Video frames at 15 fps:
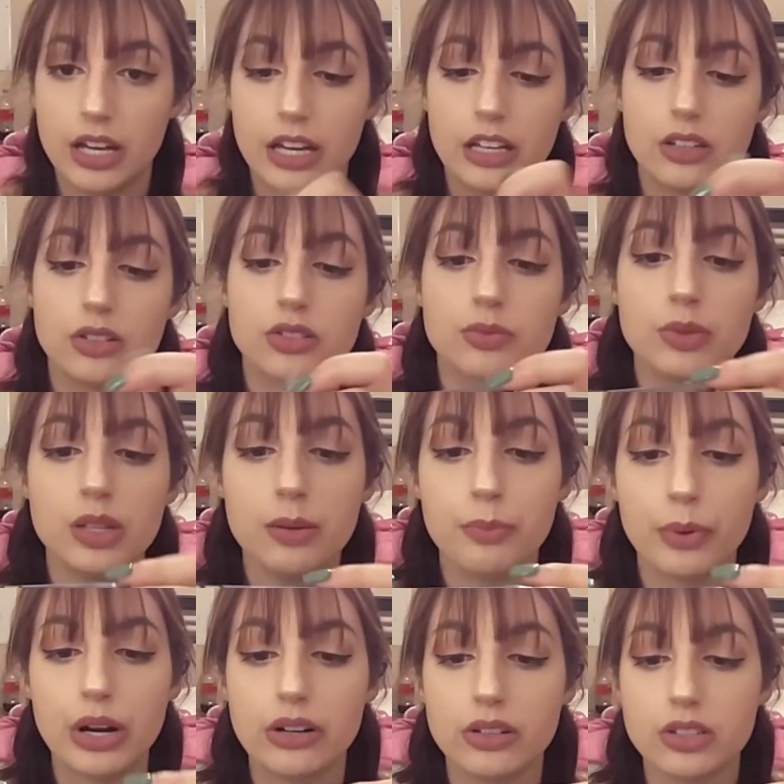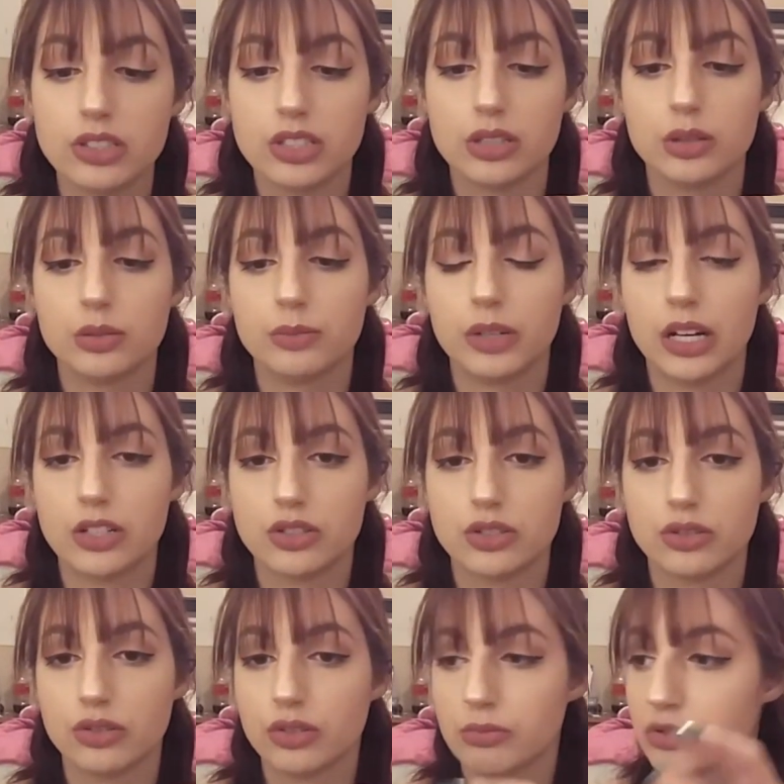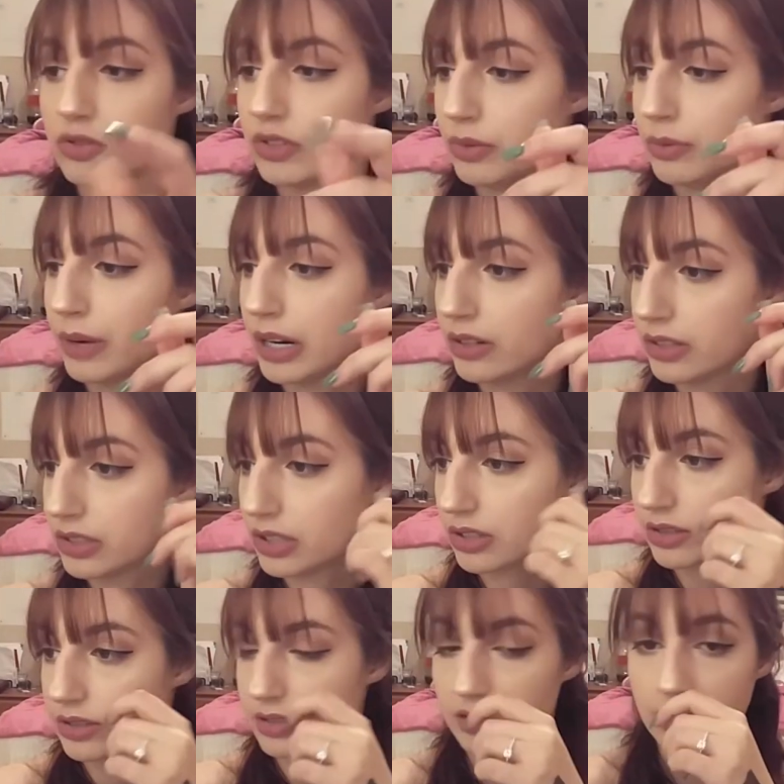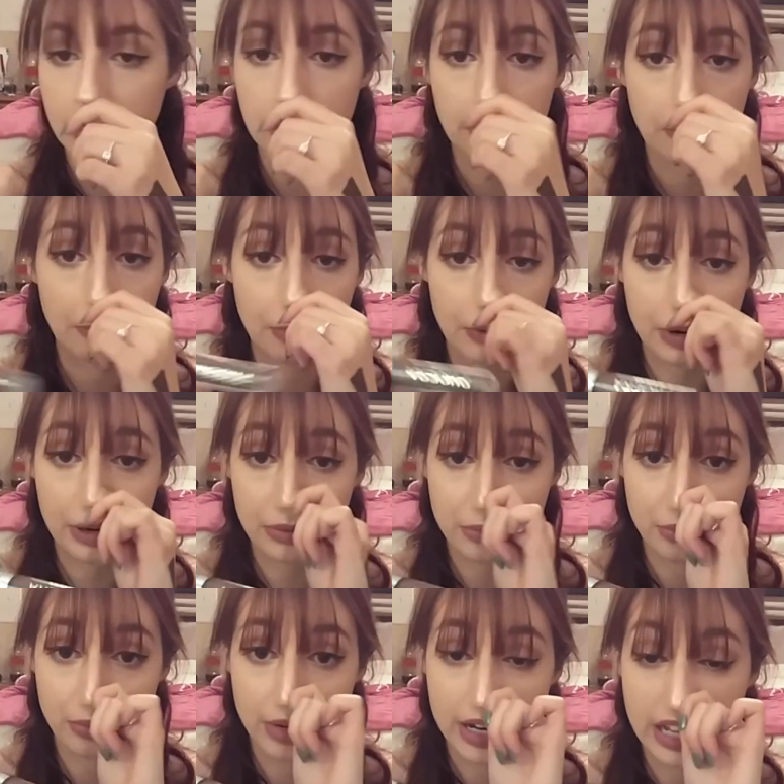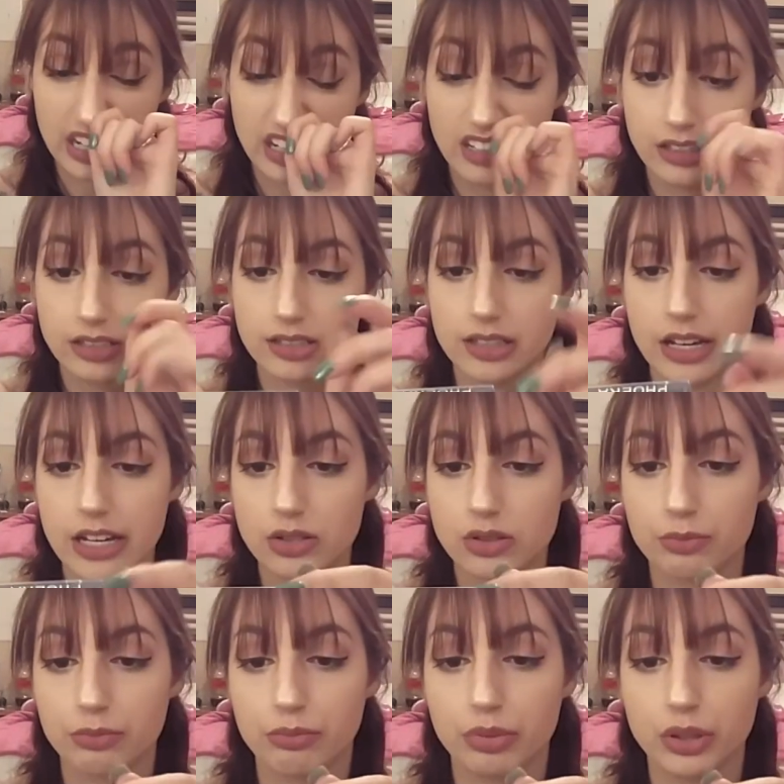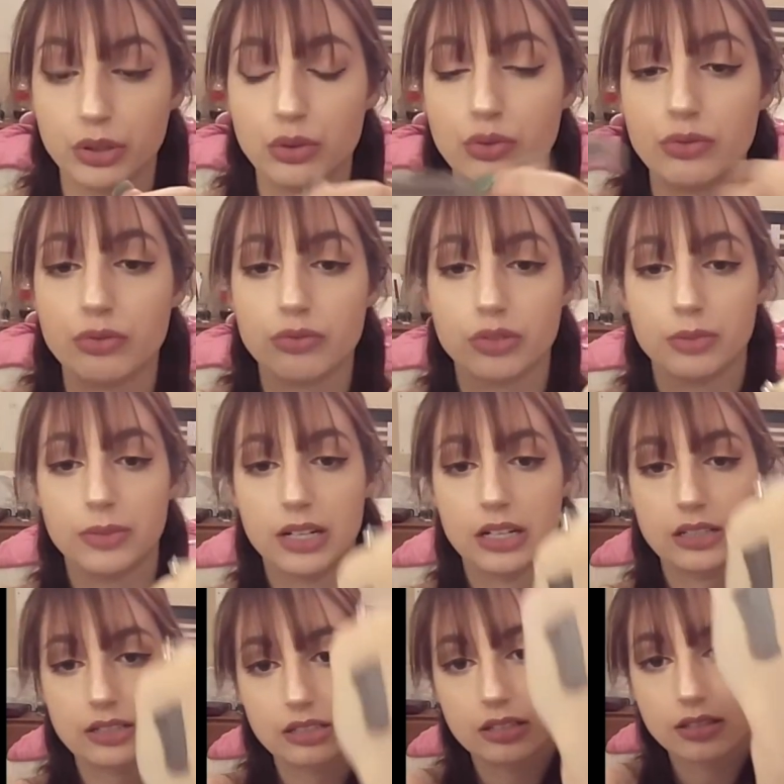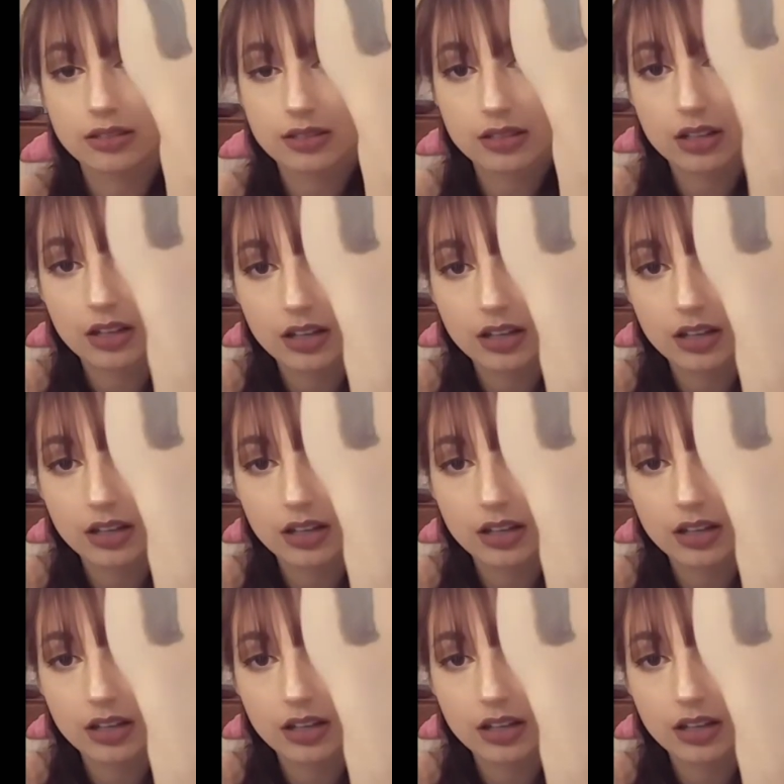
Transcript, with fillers: it looks really brown in the tube, but as you move it around, it turns to like a brown red slash blue luminescence.